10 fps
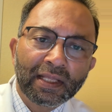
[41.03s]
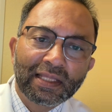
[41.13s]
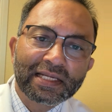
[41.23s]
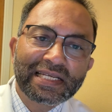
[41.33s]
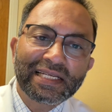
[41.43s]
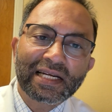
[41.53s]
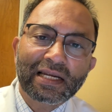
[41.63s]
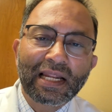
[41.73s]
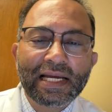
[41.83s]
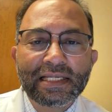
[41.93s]
The
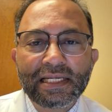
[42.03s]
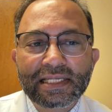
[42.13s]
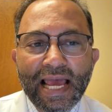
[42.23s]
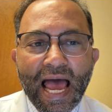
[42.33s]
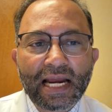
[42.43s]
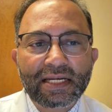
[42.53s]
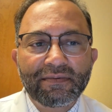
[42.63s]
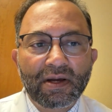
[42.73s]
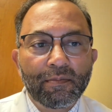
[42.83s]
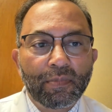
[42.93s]
secret lies in its
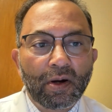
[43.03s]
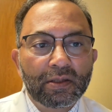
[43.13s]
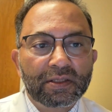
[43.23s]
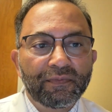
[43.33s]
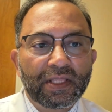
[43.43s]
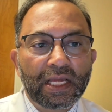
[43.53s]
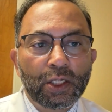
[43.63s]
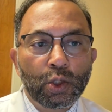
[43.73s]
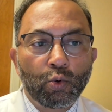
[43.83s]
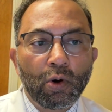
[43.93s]
active compounds,
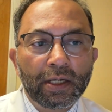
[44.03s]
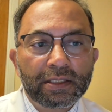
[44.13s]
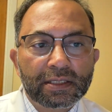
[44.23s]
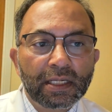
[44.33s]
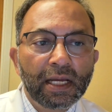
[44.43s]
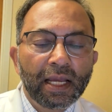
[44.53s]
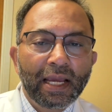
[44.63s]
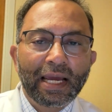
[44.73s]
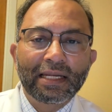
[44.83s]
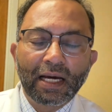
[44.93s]
withanolides
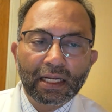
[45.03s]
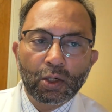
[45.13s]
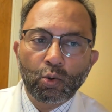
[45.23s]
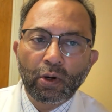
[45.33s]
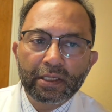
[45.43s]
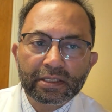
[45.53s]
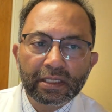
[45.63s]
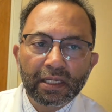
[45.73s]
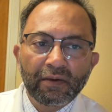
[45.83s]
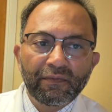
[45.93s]
and
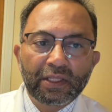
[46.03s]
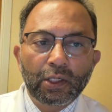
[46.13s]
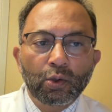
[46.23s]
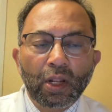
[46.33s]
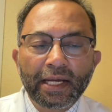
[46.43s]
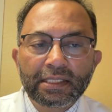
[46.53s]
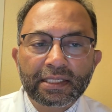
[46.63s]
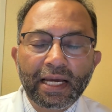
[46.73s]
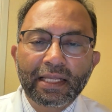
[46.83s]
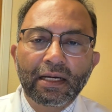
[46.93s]
alkaloids.
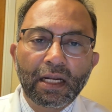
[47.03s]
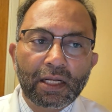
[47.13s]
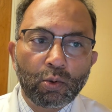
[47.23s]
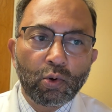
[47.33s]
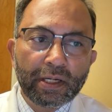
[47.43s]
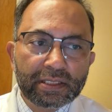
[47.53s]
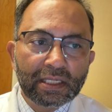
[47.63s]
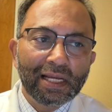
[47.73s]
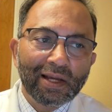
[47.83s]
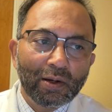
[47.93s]
Withanolides and
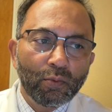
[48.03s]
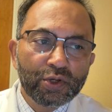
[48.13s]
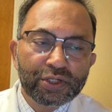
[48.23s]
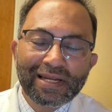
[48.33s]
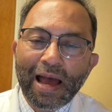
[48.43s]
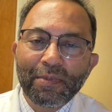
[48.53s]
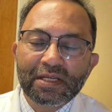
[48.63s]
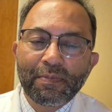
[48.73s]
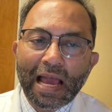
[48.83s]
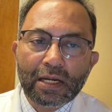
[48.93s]
alkaloids, which
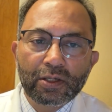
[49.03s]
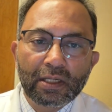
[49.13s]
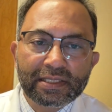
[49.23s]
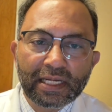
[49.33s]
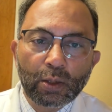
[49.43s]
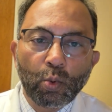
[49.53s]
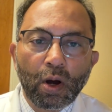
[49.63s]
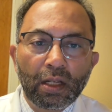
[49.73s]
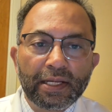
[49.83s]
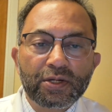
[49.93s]
damage bacterial cell
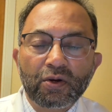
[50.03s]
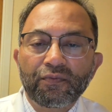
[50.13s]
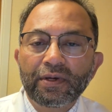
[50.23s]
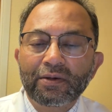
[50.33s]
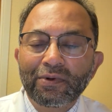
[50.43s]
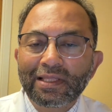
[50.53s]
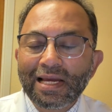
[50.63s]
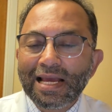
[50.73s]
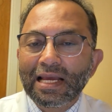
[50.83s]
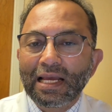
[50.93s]
wall, interfere with
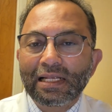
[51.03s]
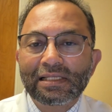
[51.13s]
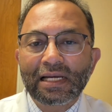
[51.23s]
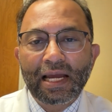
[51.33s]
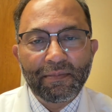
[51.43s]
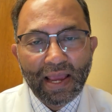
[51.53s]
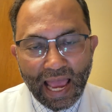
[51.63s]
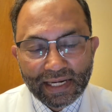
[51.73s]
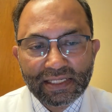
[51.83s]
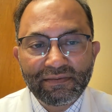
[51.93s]
enzyme
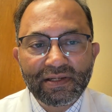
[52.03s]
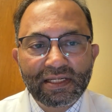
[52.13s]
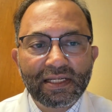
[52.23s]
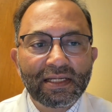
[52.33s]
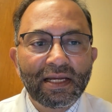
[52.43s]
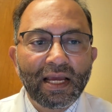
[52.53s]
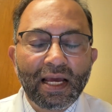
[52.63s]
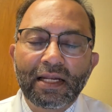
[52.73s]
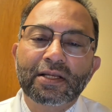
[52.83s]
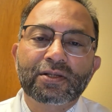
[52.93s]
activity
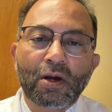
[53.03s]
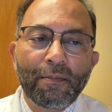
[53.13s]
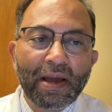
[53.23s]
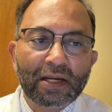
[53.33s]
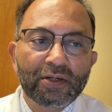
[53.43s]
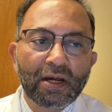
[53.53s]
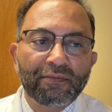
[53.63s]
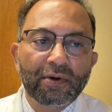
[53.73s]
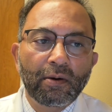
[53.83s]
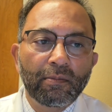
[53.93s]
and stop bacteria
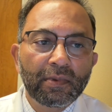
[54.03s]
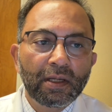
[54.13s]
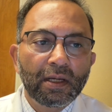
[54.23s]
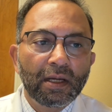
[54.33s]
from